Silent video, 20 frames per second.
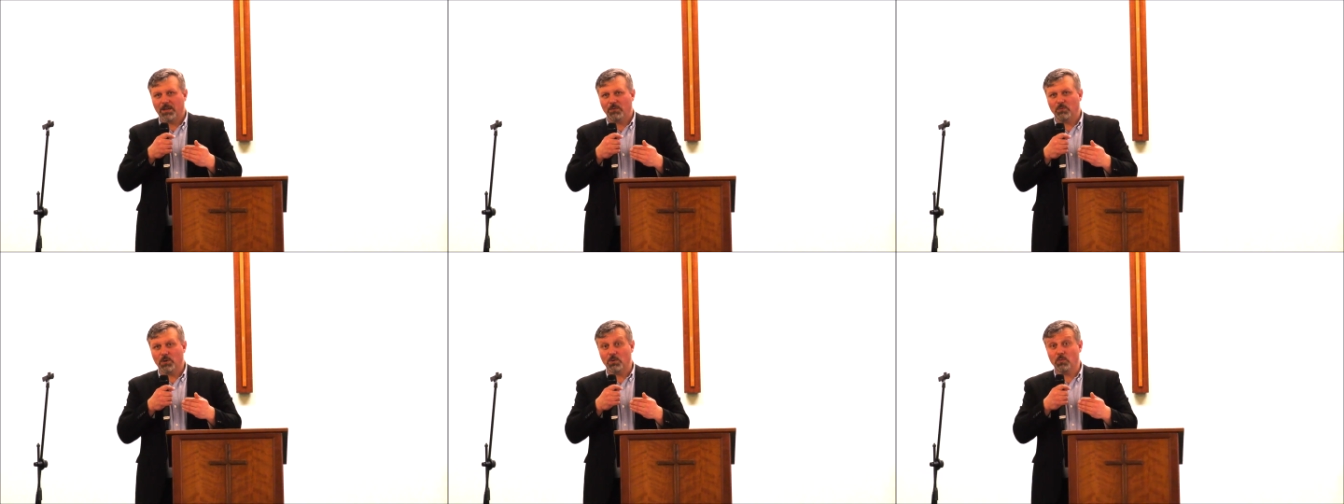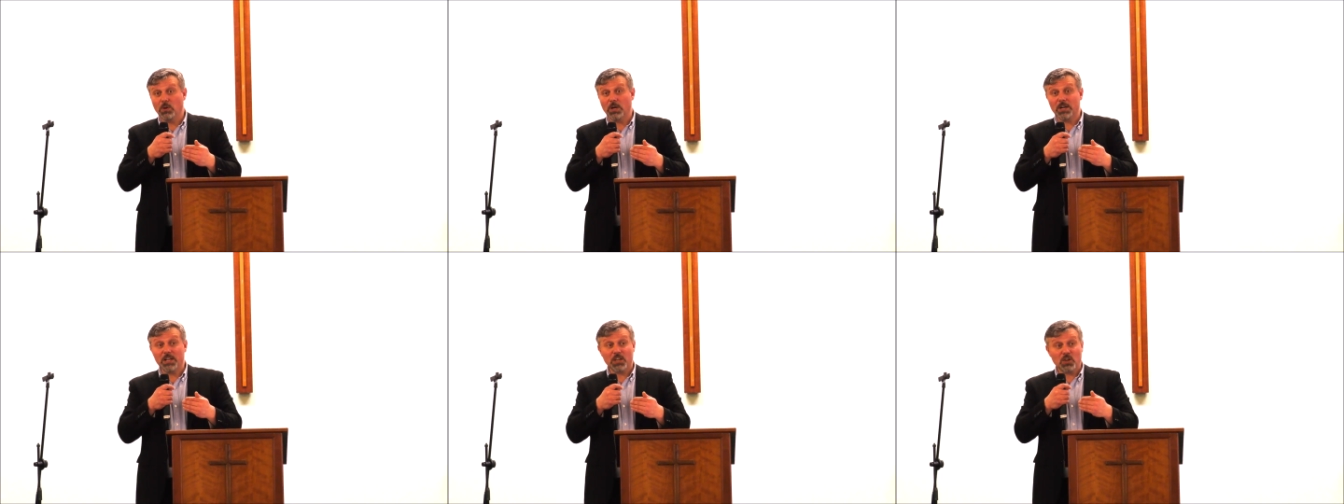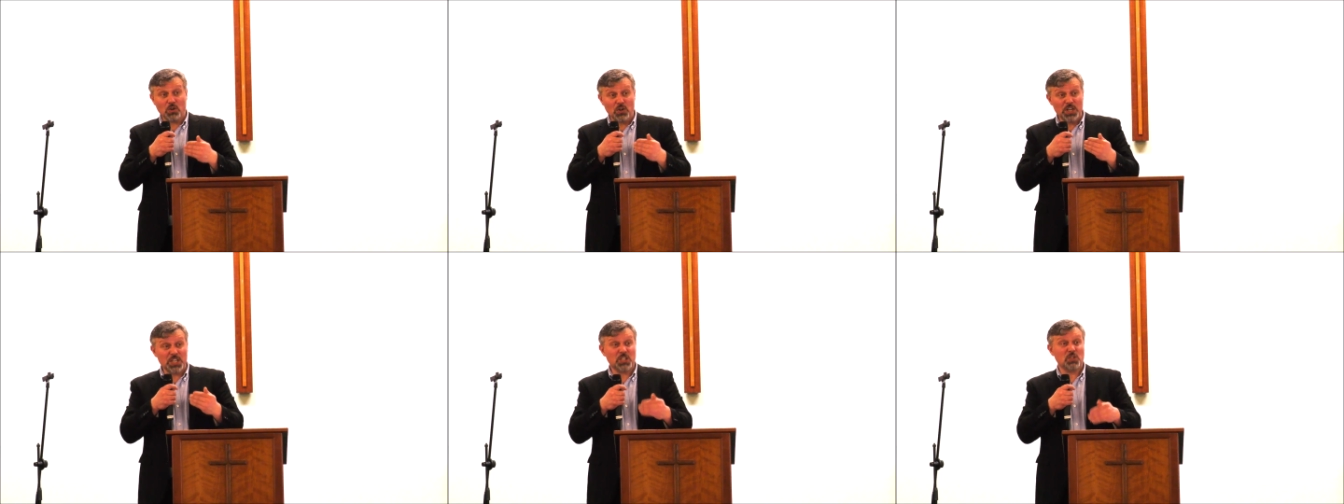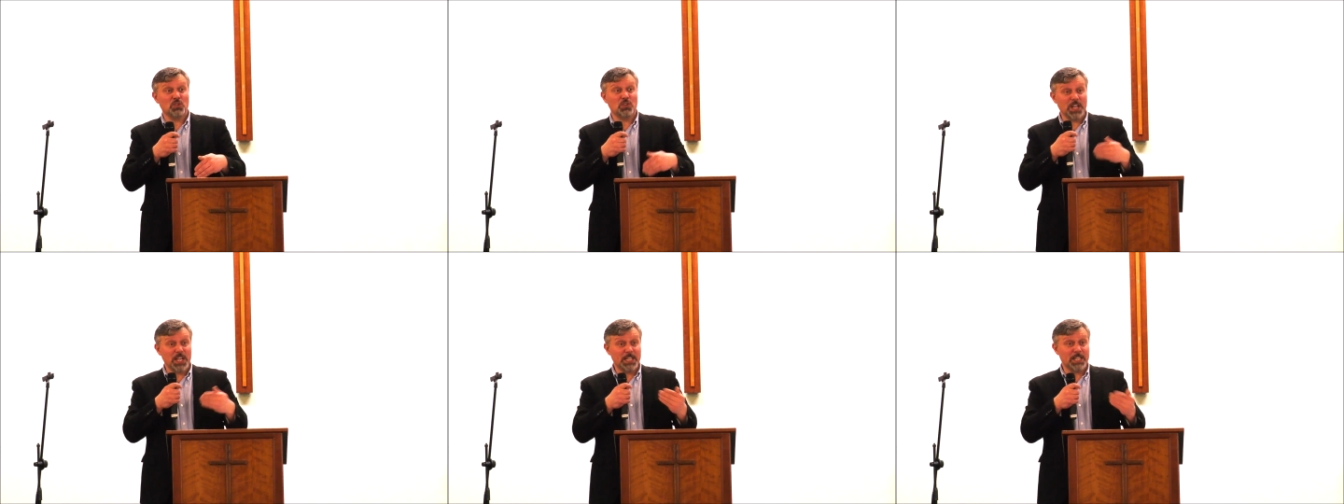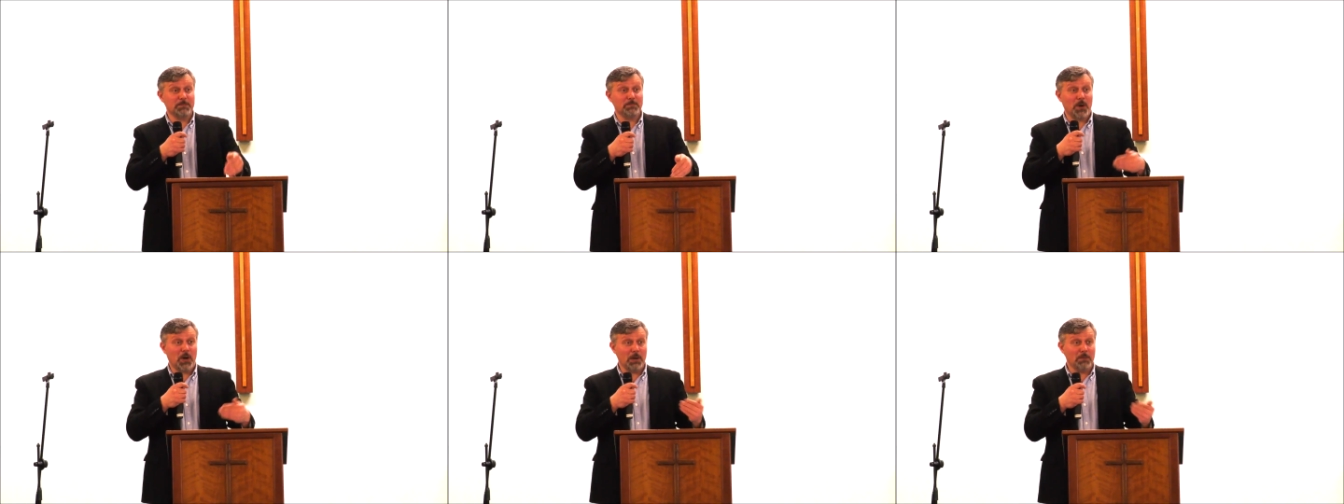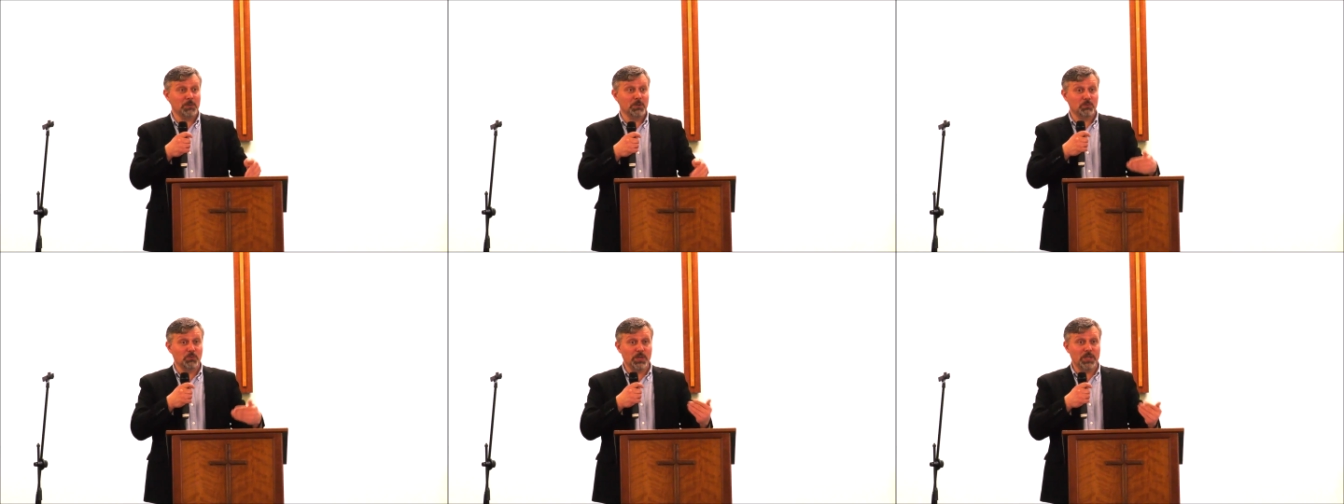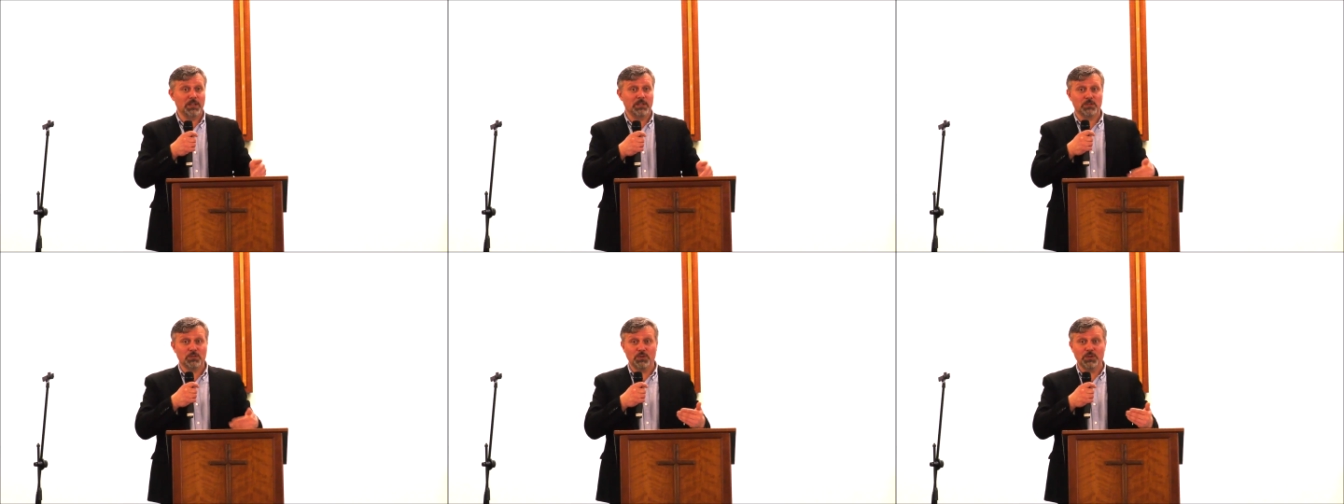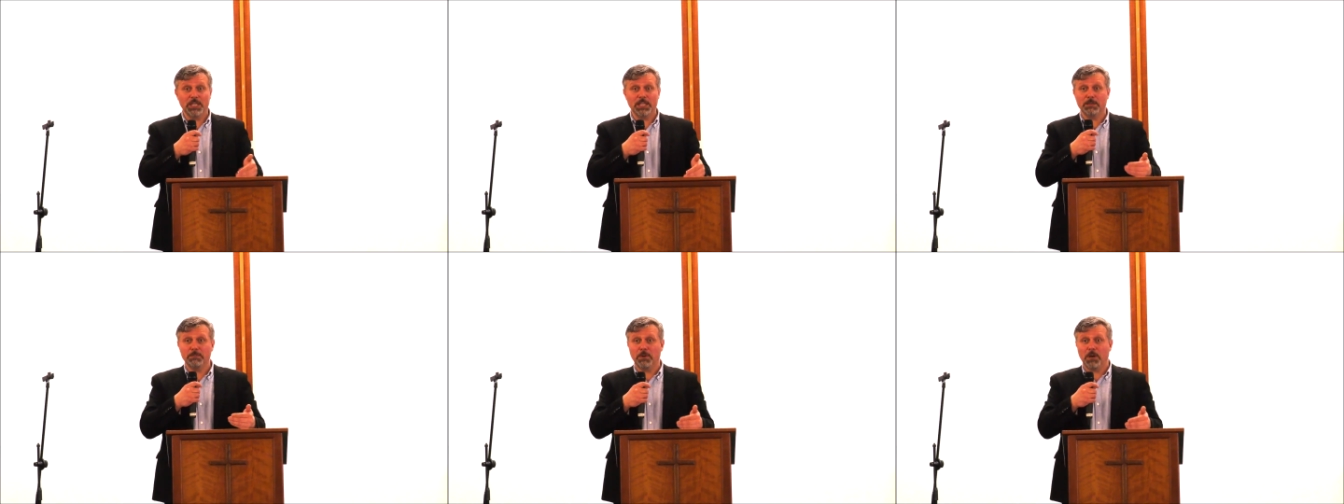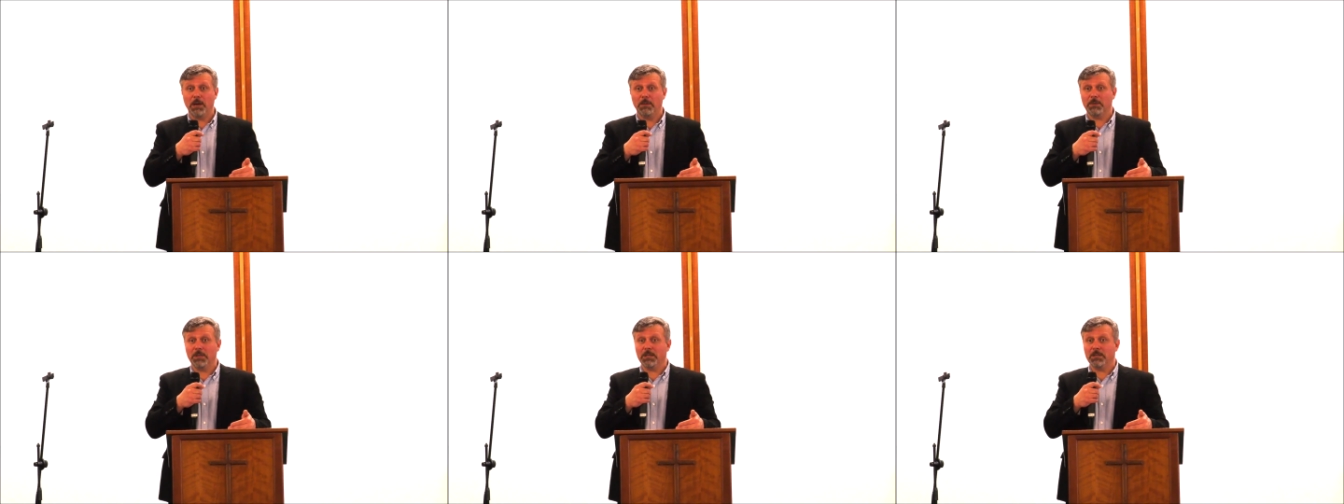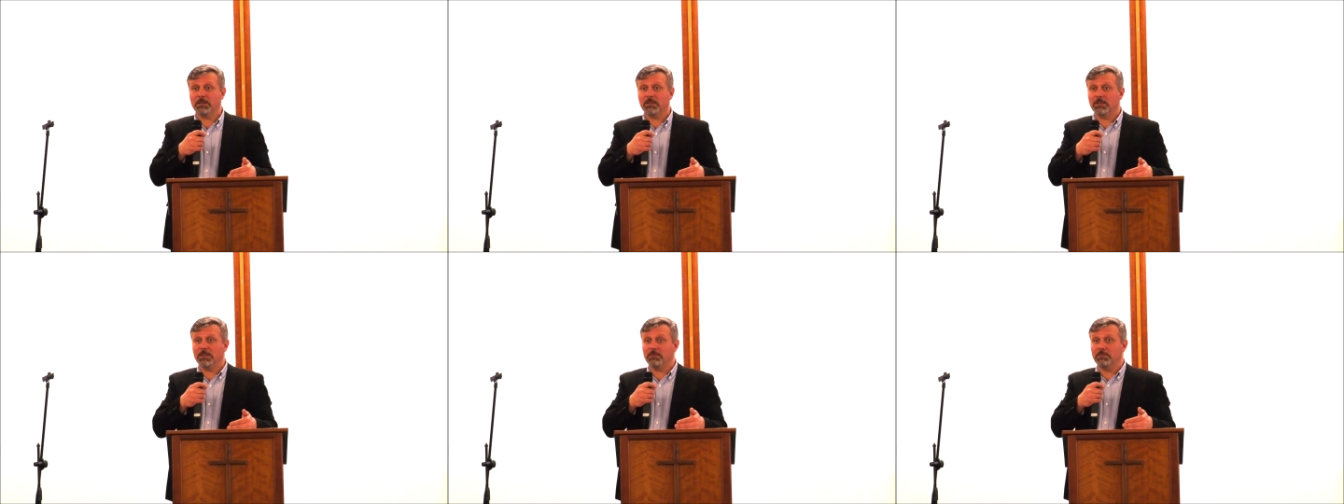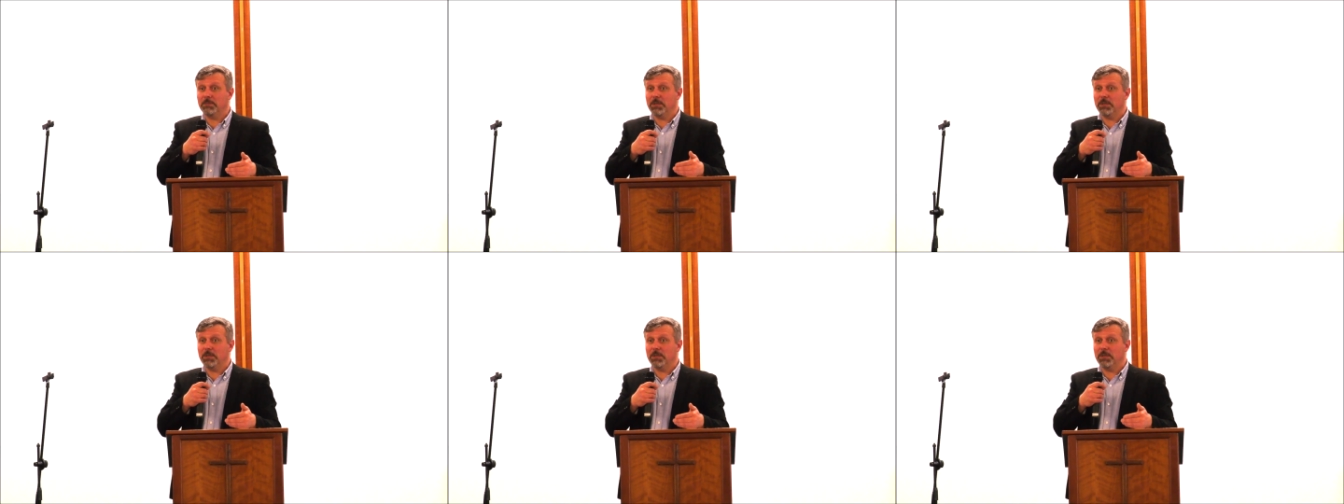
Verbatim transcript: we were encouraged to read the Bible. We to read the Bible